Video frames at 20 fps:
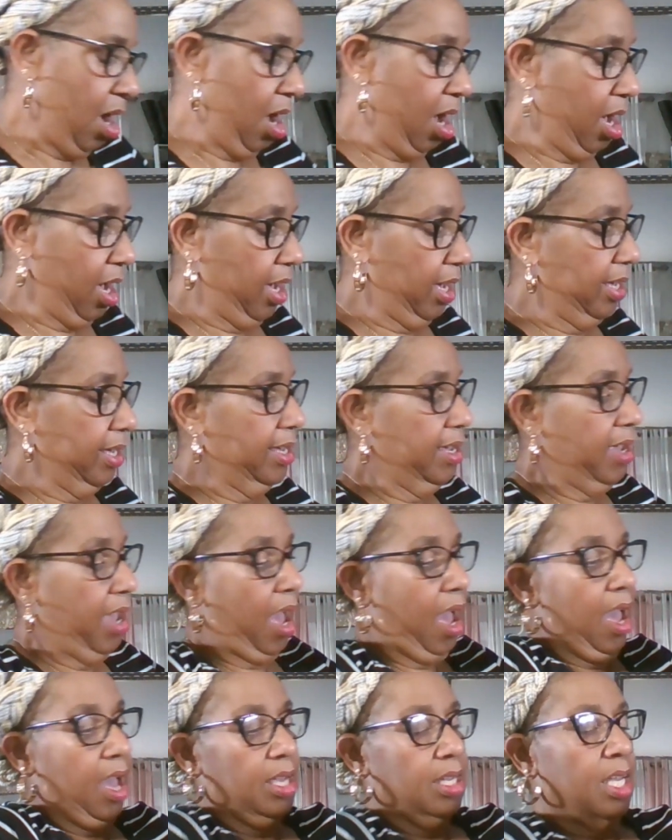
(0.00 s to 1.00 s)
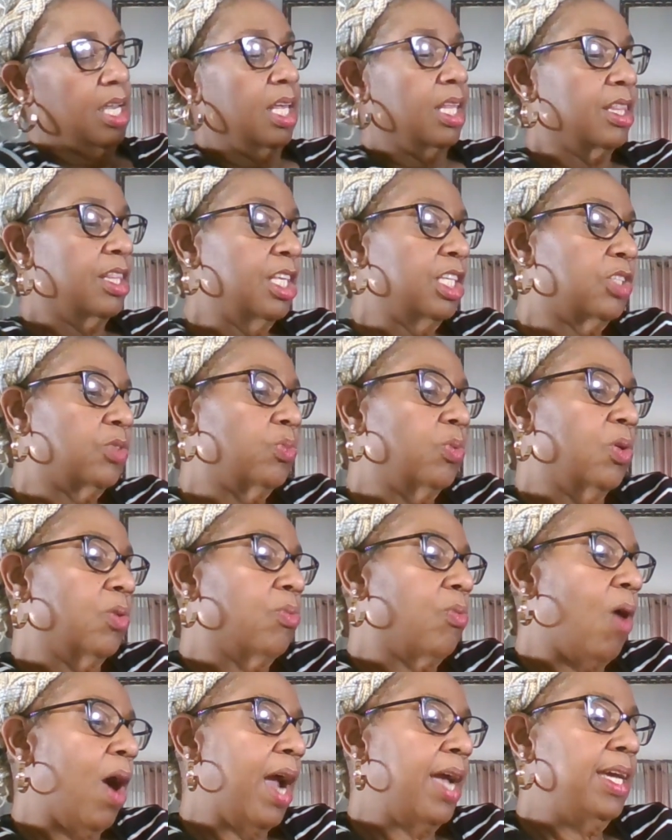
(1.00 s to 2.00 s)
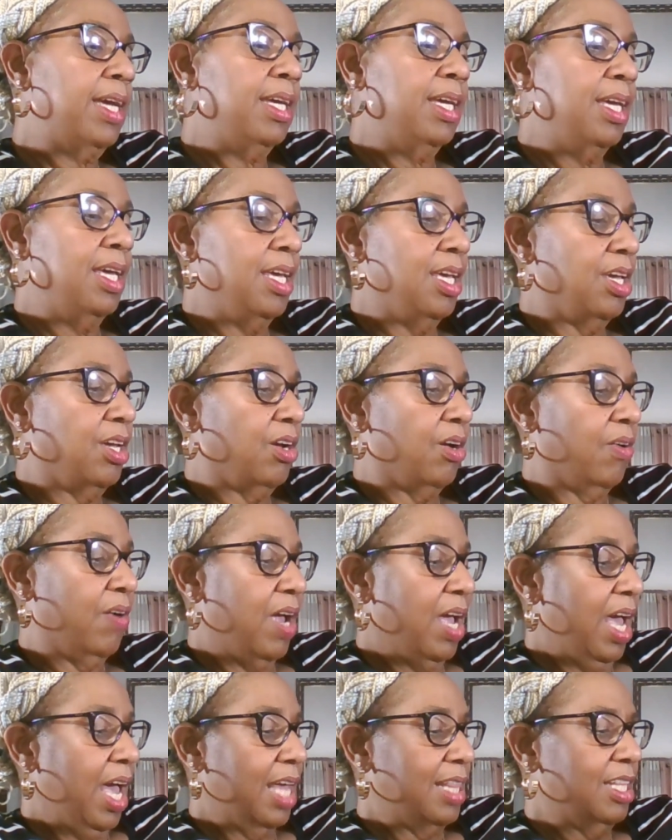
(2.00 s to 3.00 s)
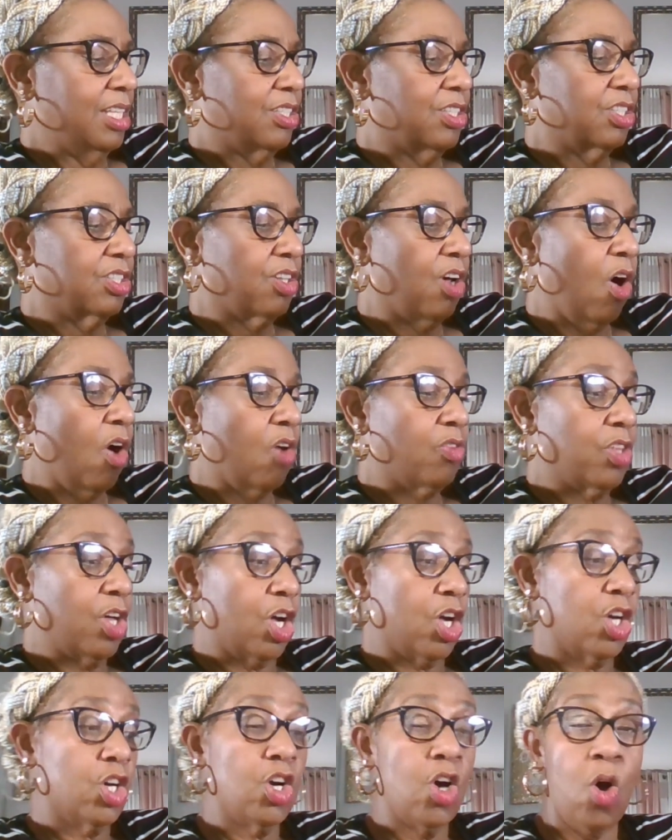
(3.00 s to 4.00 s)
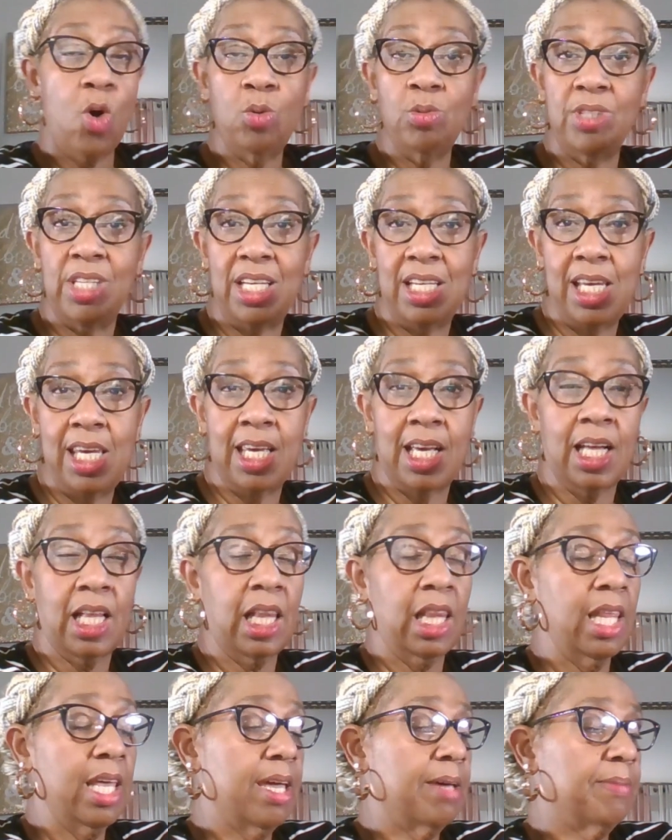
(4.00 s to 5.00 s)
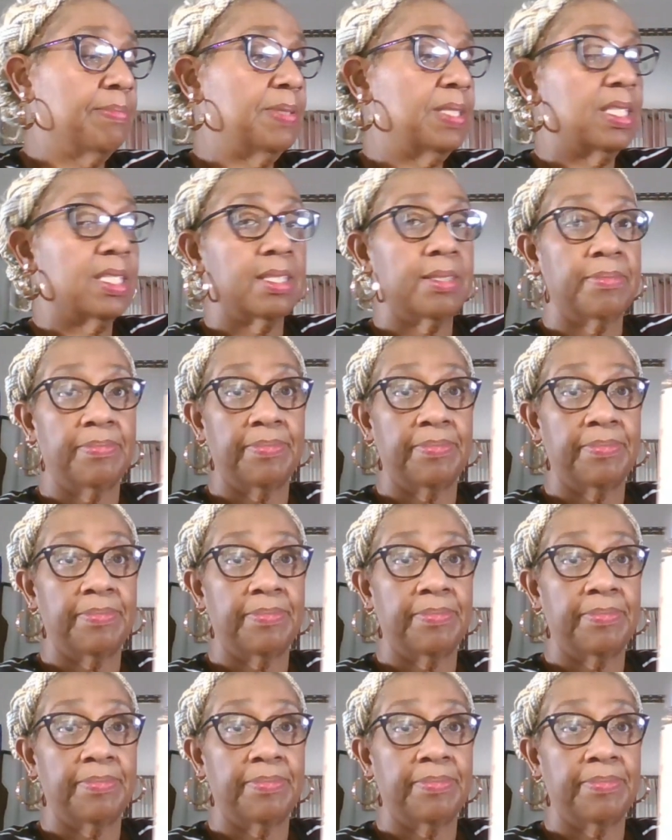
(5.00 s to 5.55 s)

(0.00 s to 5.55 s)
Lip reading: I got this one right here, and this is called the Golden Eclipse.